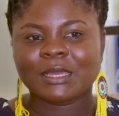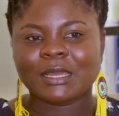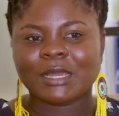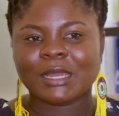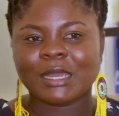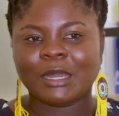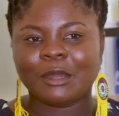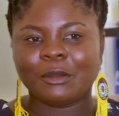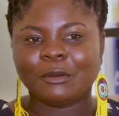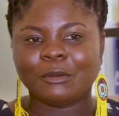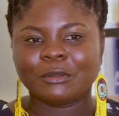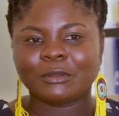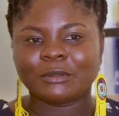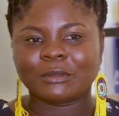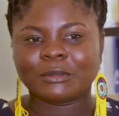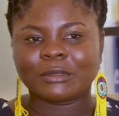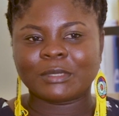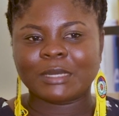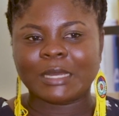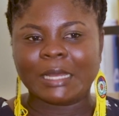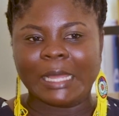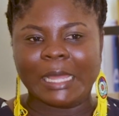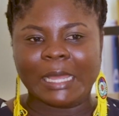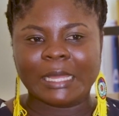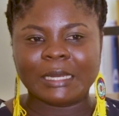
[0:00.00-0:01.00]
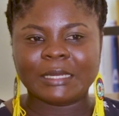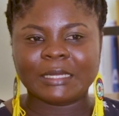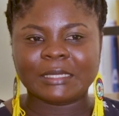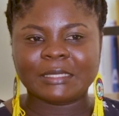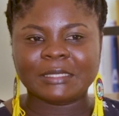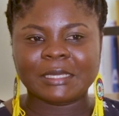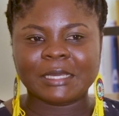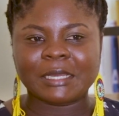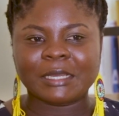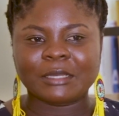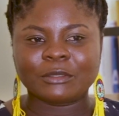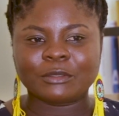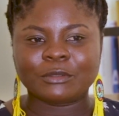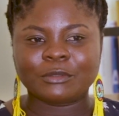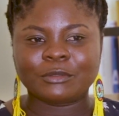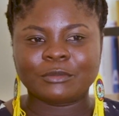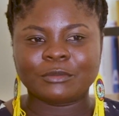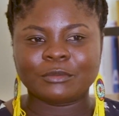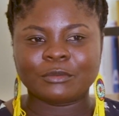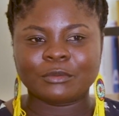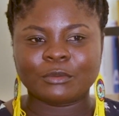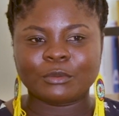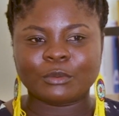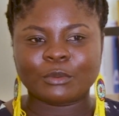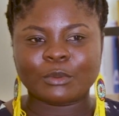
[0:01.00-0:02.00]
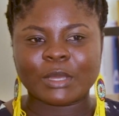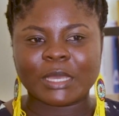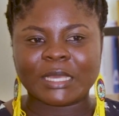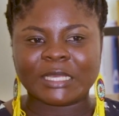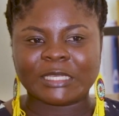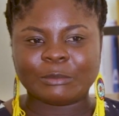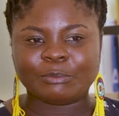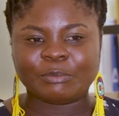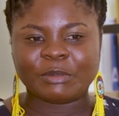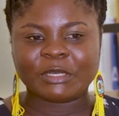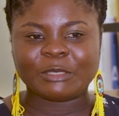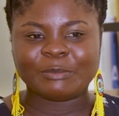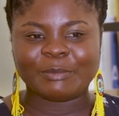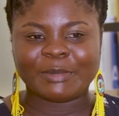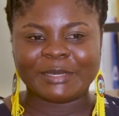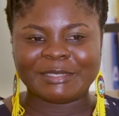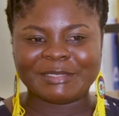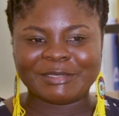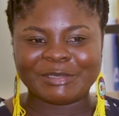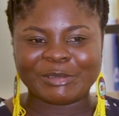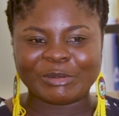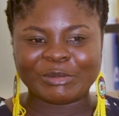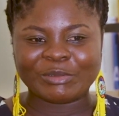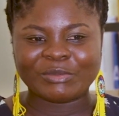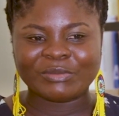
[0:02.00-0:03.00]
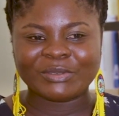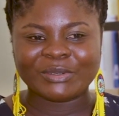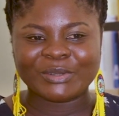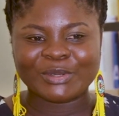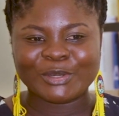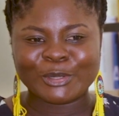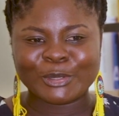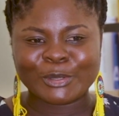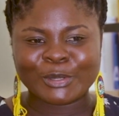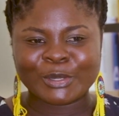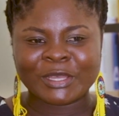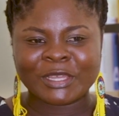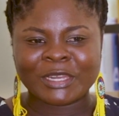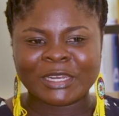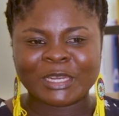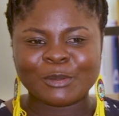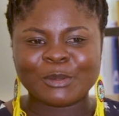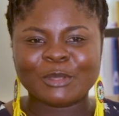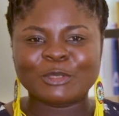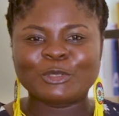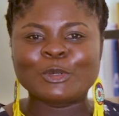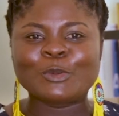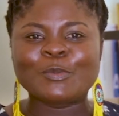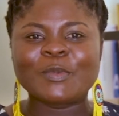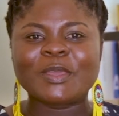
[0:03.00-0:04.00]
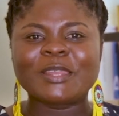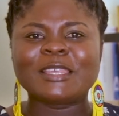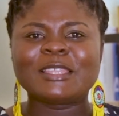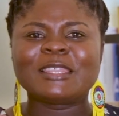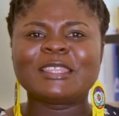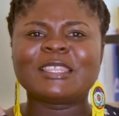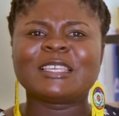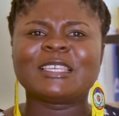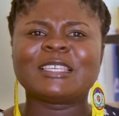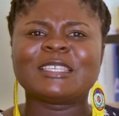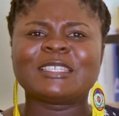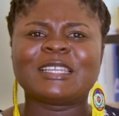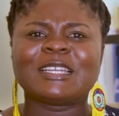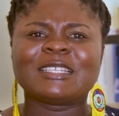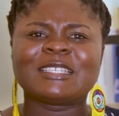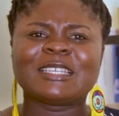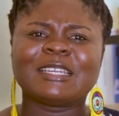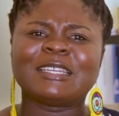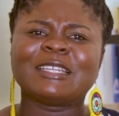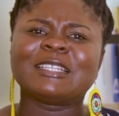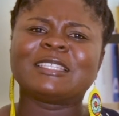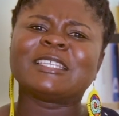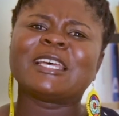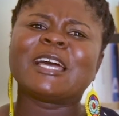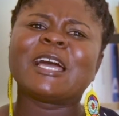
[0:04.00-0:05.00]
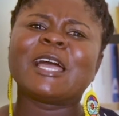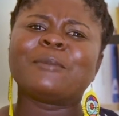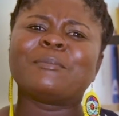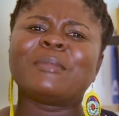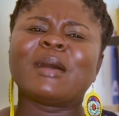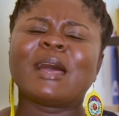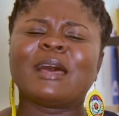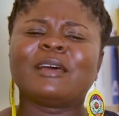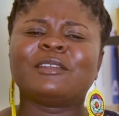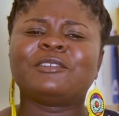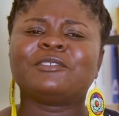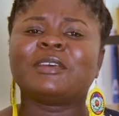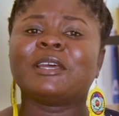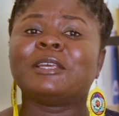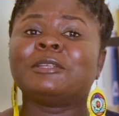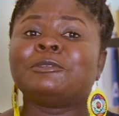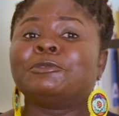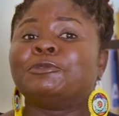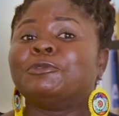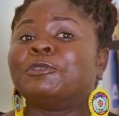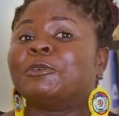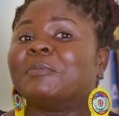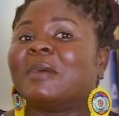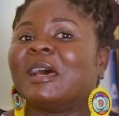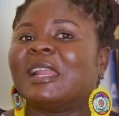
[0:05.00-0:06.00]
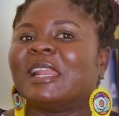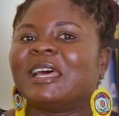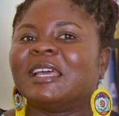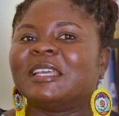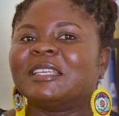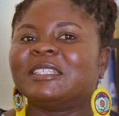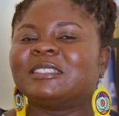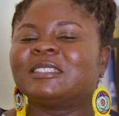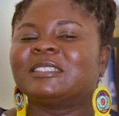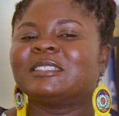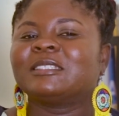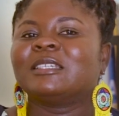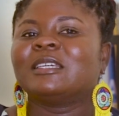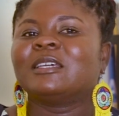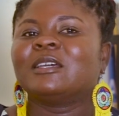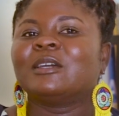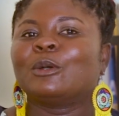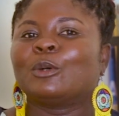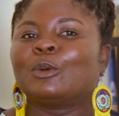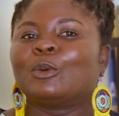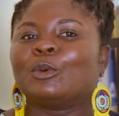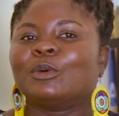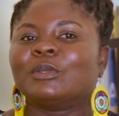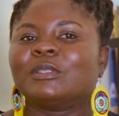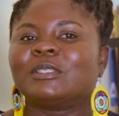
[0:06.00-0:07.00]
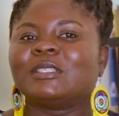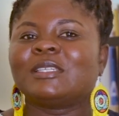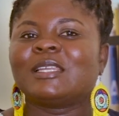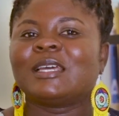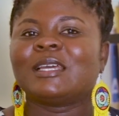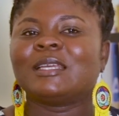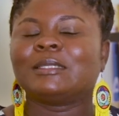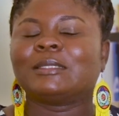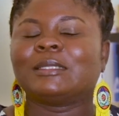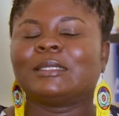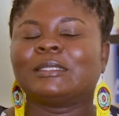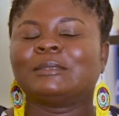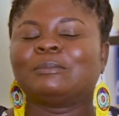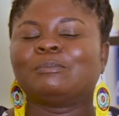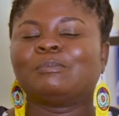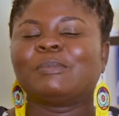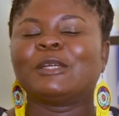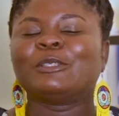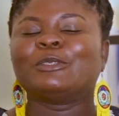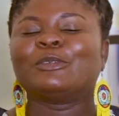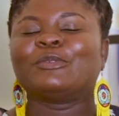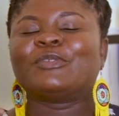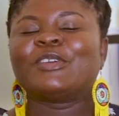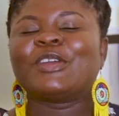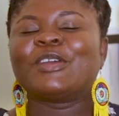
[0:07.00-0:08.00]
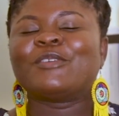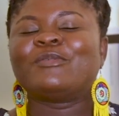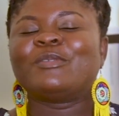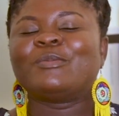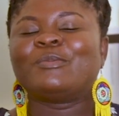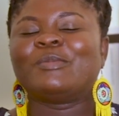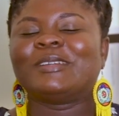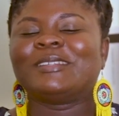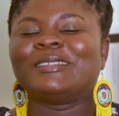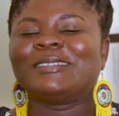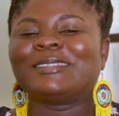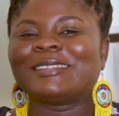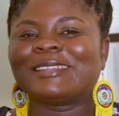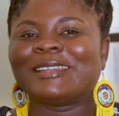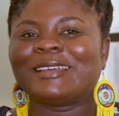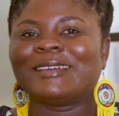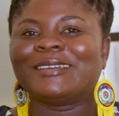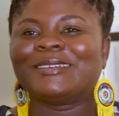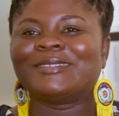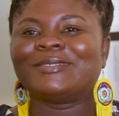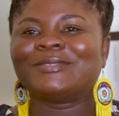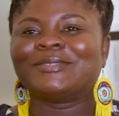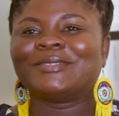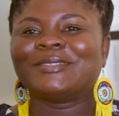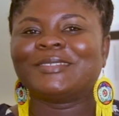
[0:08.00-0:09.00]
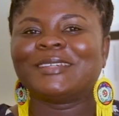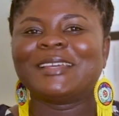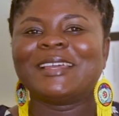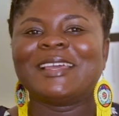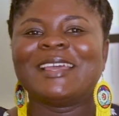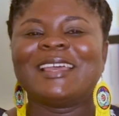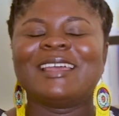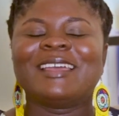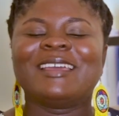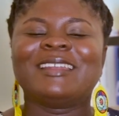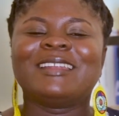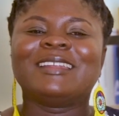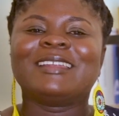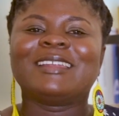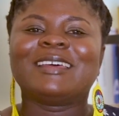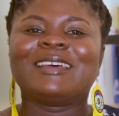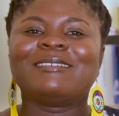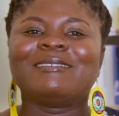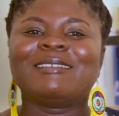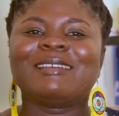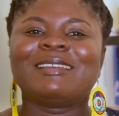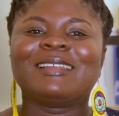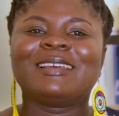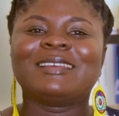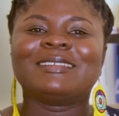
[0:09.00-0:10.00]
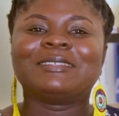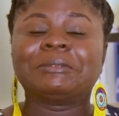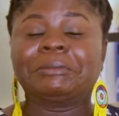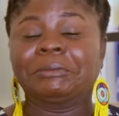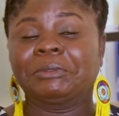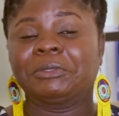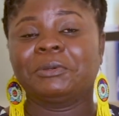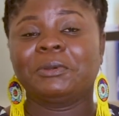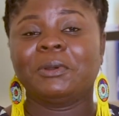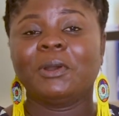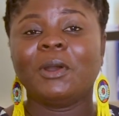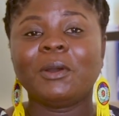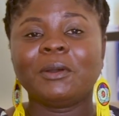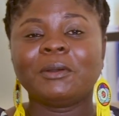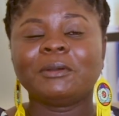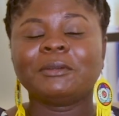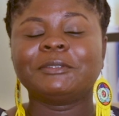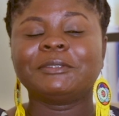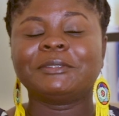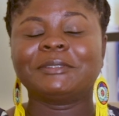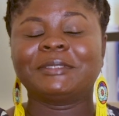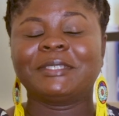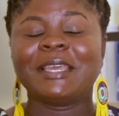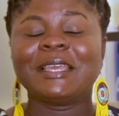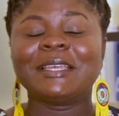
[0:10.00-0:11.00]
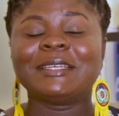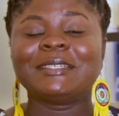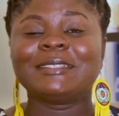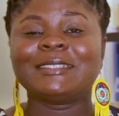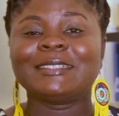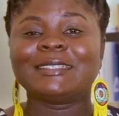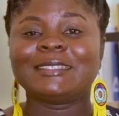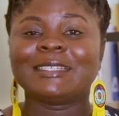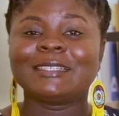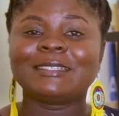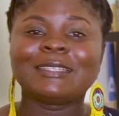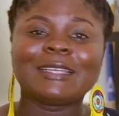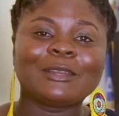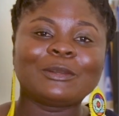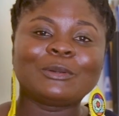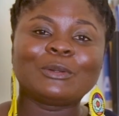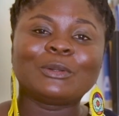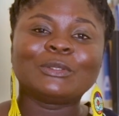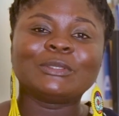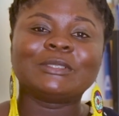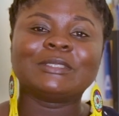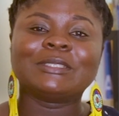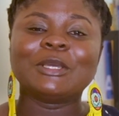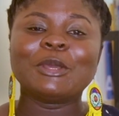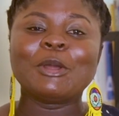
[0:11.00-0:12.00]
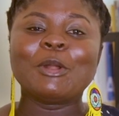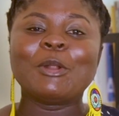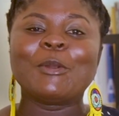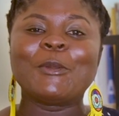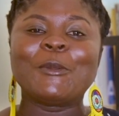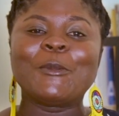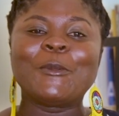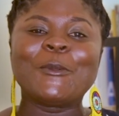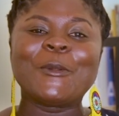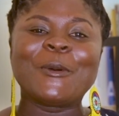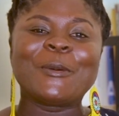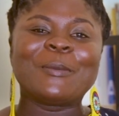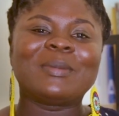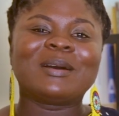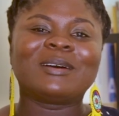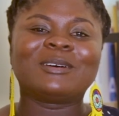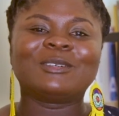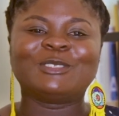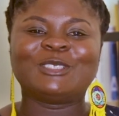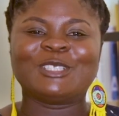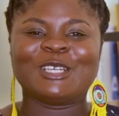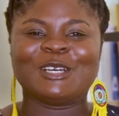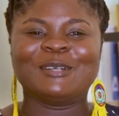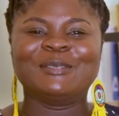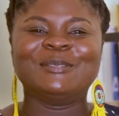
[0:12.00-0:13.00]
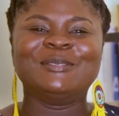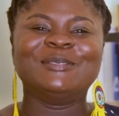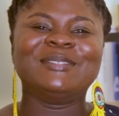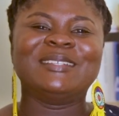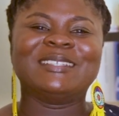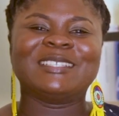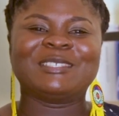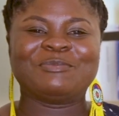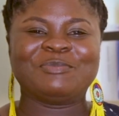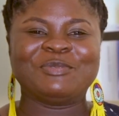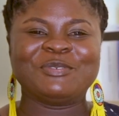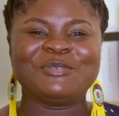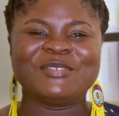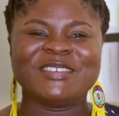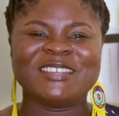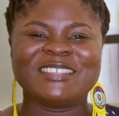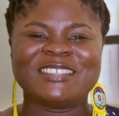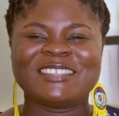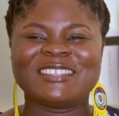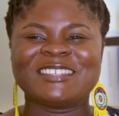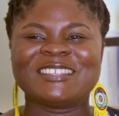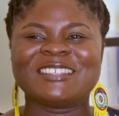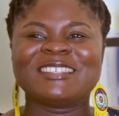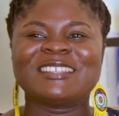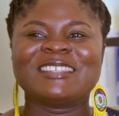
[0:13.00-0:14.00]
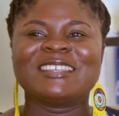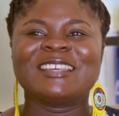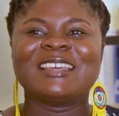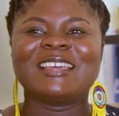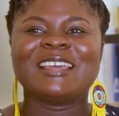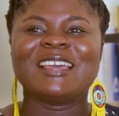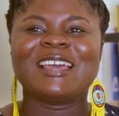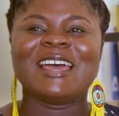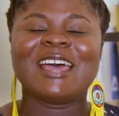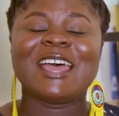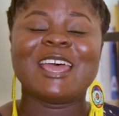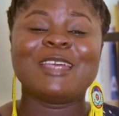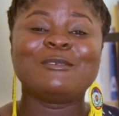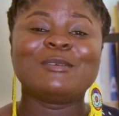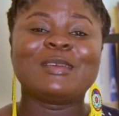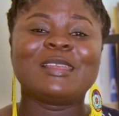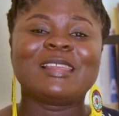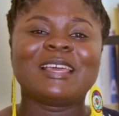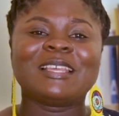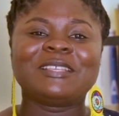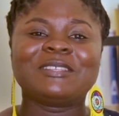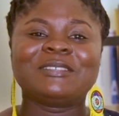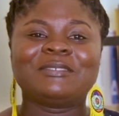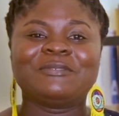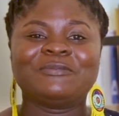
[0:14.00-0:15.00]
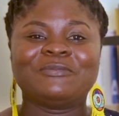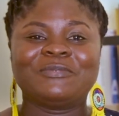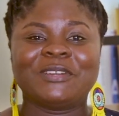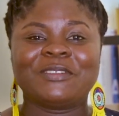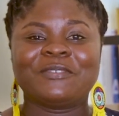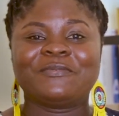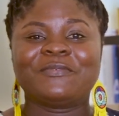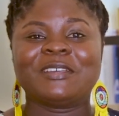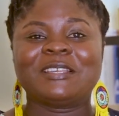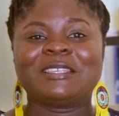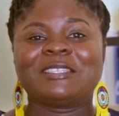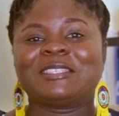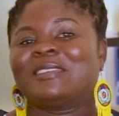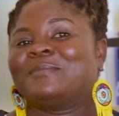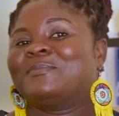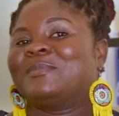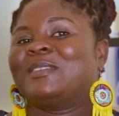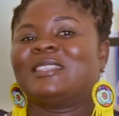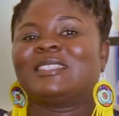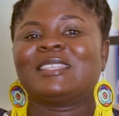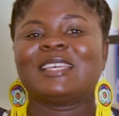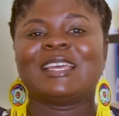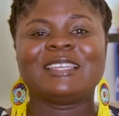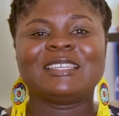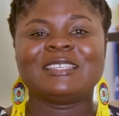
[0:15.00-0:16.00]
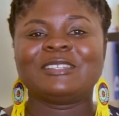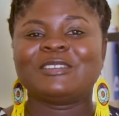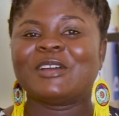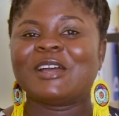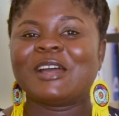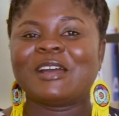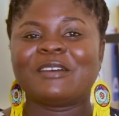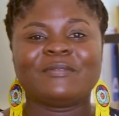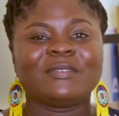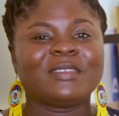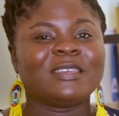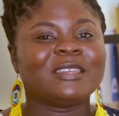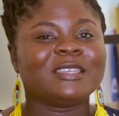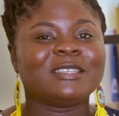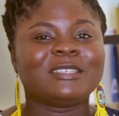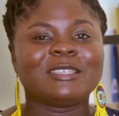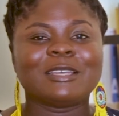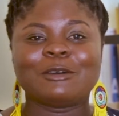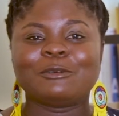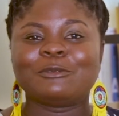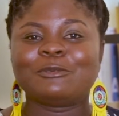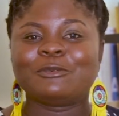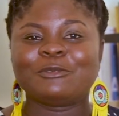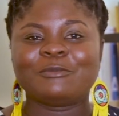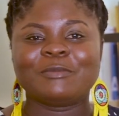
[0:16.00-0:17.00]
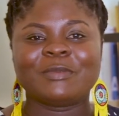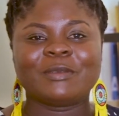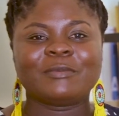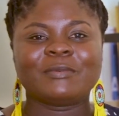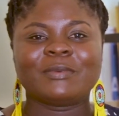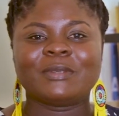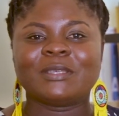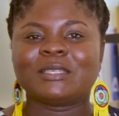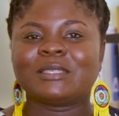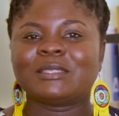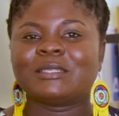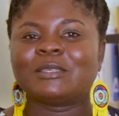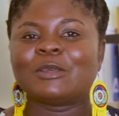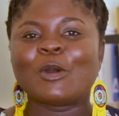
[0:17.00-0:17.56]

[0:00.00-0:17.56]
I had the chance to express myself. There were so many things that at the time I had tried to normalize, consider it as part of everybody's life. And then I realized, oh, okay, these are not normal childhood experiences. I realized for the first time that I did not have any childhood memories.